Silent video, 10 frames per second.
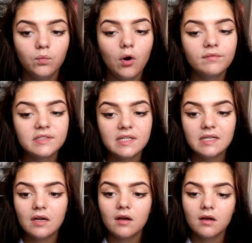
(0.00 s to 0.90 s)

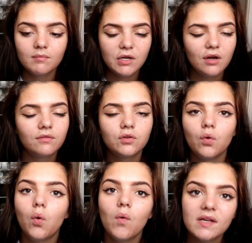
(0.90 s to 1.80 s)
obviously mental health was
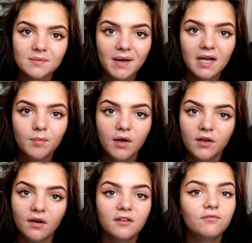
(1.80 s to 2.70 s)
always a back
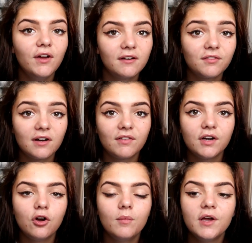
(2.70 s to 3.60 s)
burner, it's very, very,
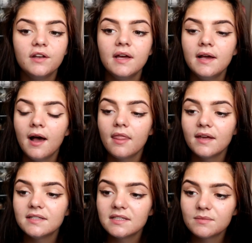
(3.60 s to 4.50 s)
very common, and
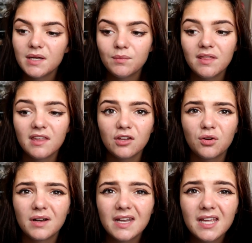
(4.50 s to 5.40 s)
they said to me, we think
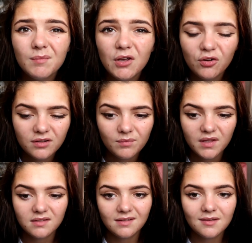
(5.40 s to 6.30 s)
you're anemic or
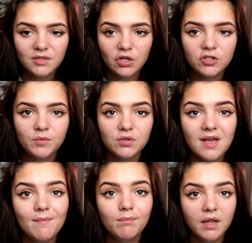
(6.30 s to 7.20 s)
something. So they sent me to hospital to
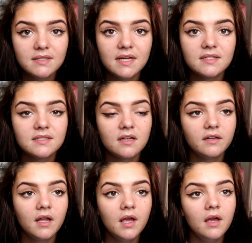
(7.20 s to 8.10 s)
have blood tests
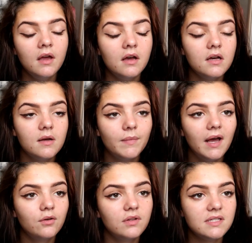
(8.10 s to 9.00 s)
done. I
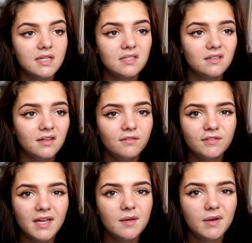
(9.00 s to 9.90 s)
had all these tests done,
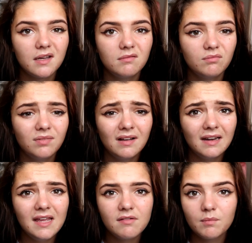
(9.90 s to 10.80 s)
everything came back
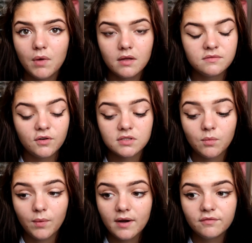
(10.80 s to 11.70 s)
clear. As far as
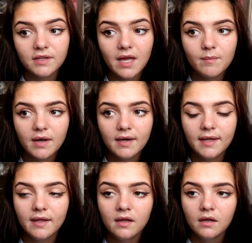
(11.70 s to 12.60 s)
I'm aware, everything came back
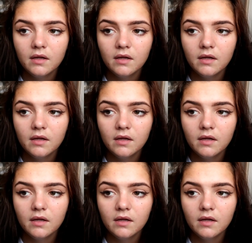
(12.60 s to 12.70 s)
clear.